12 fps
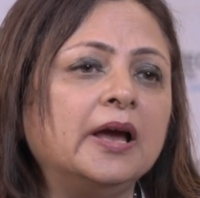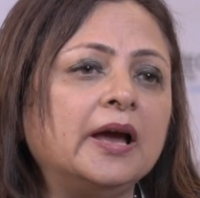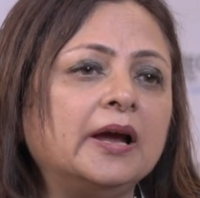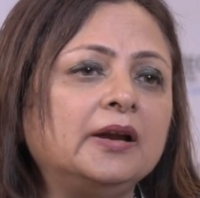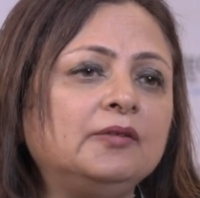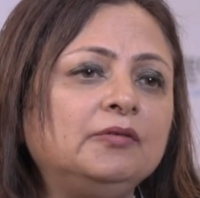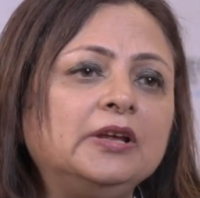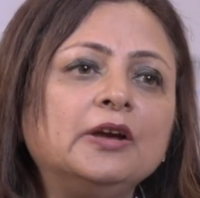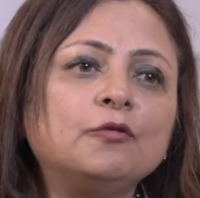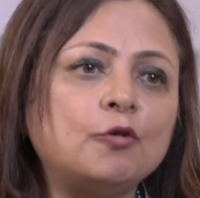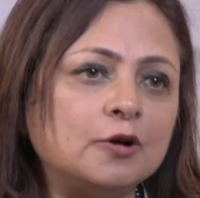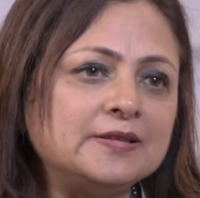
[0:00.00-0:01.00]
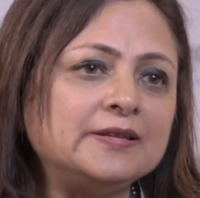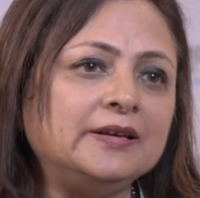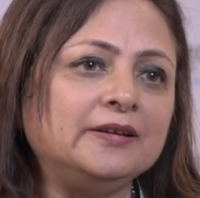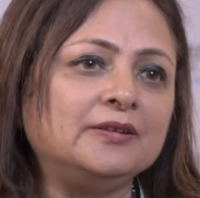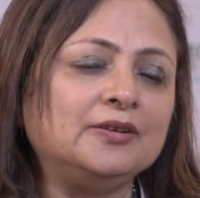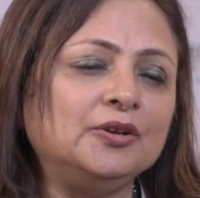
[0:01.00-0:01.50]
And we have all
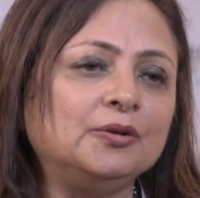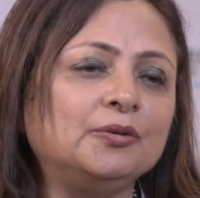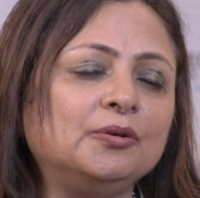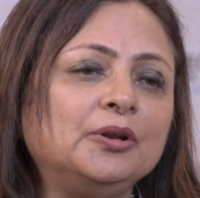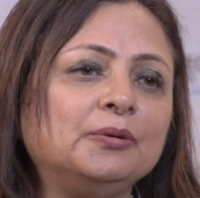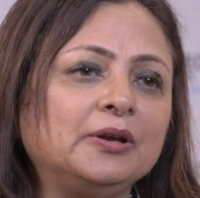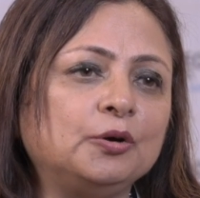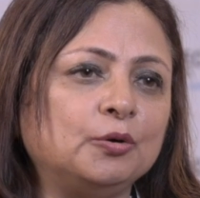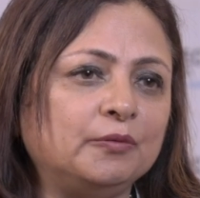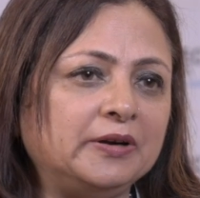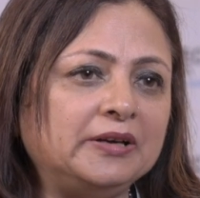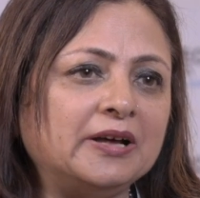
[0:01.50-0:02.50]
seen, during COVID